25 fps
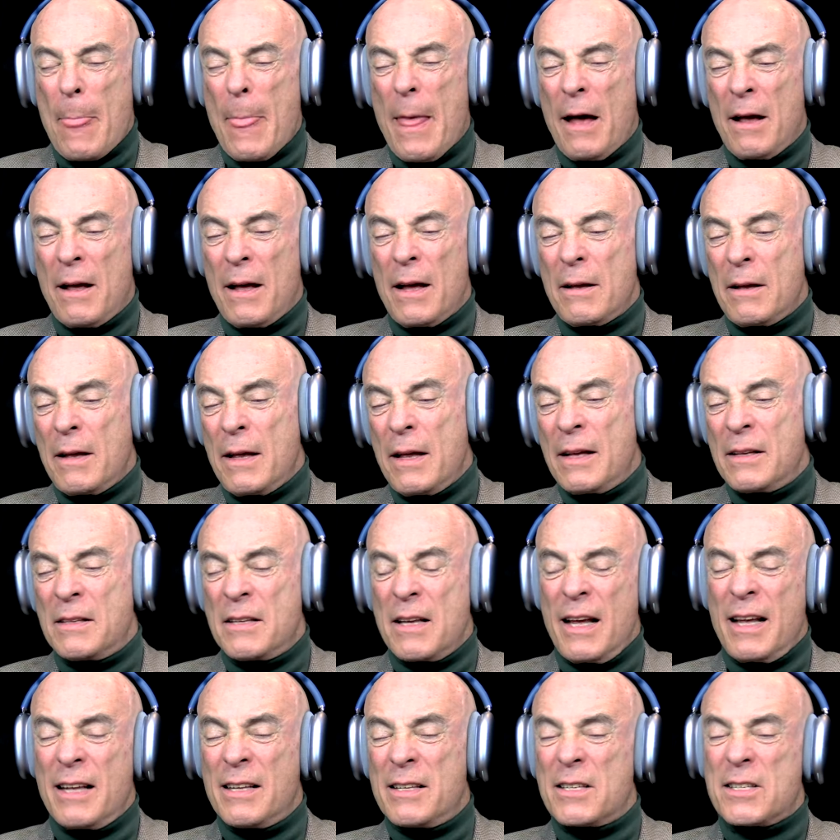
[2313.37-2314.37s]

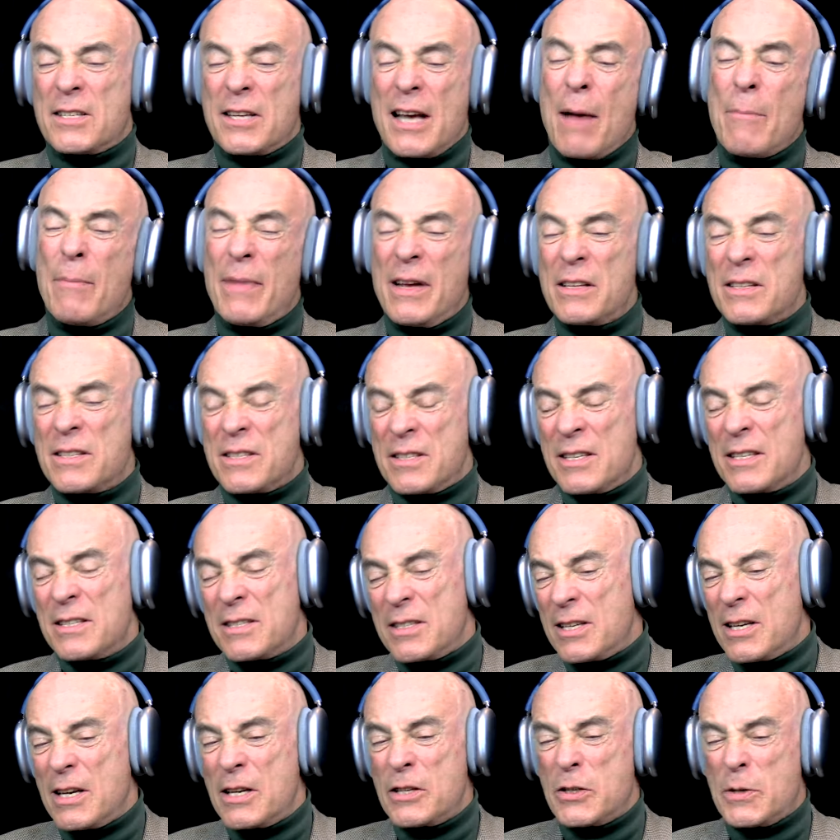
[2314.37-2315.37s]
in some
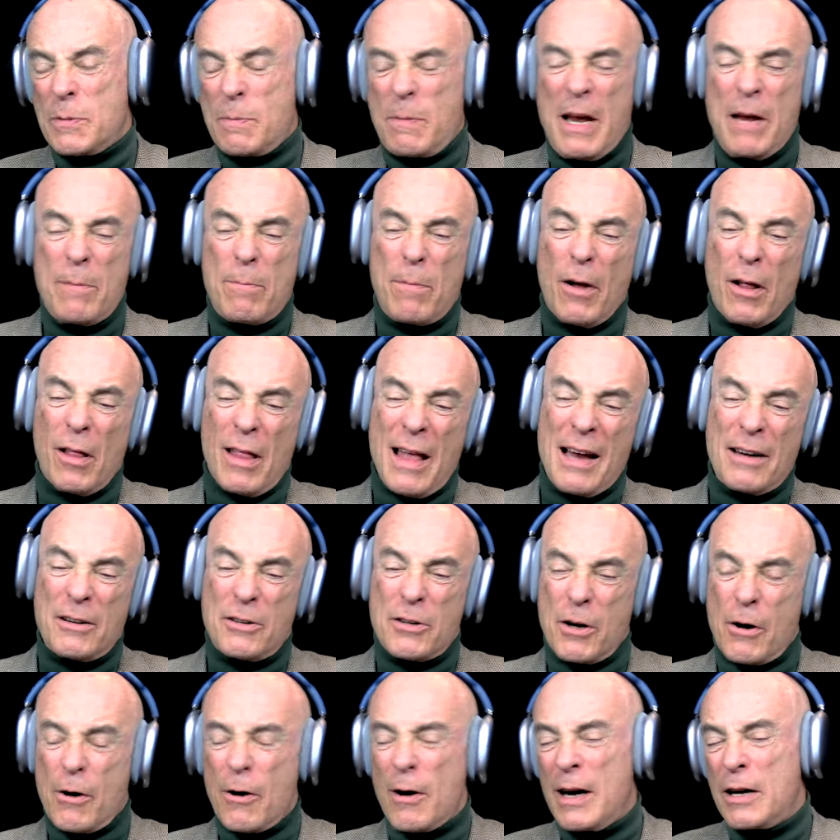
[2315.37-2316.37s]
instances people
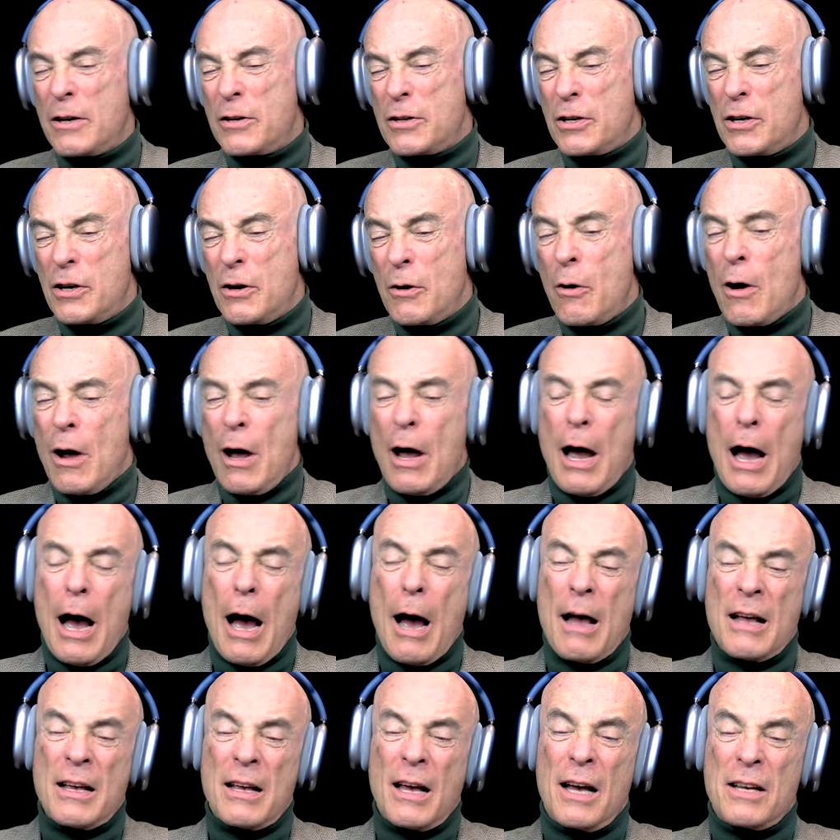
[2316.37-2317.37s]
enter into
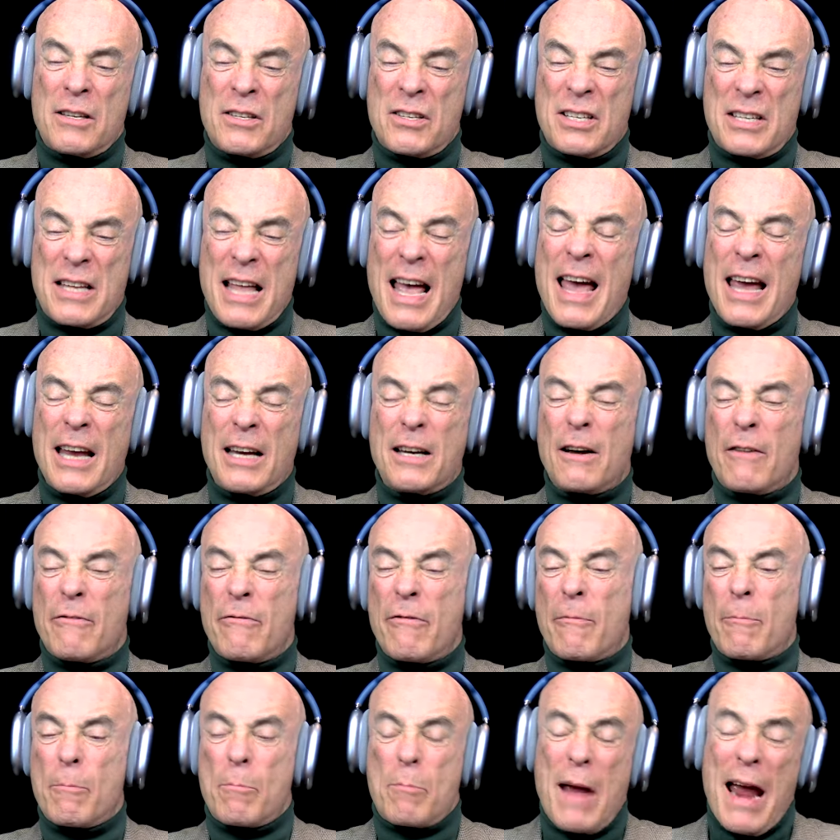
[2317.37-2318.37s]
a state
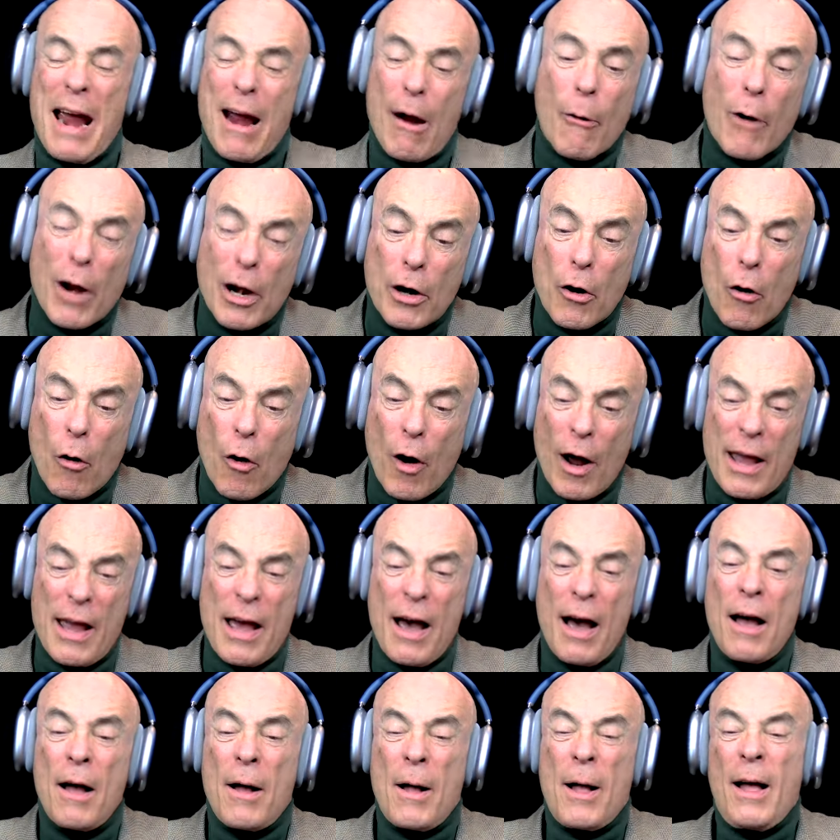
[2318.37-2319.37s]
of
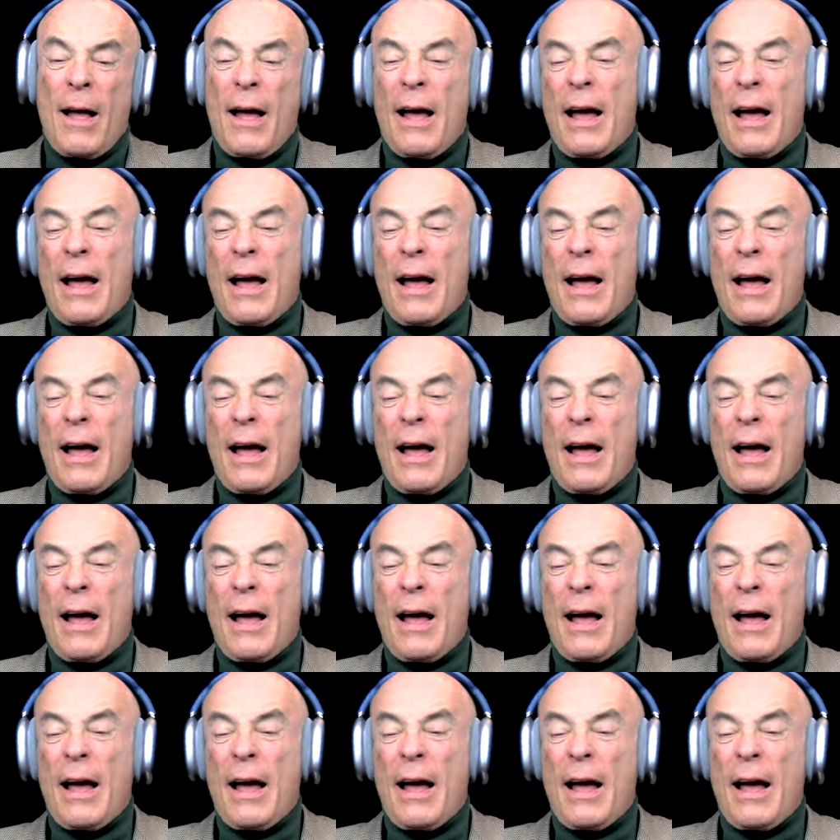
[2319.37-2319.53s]
paranoia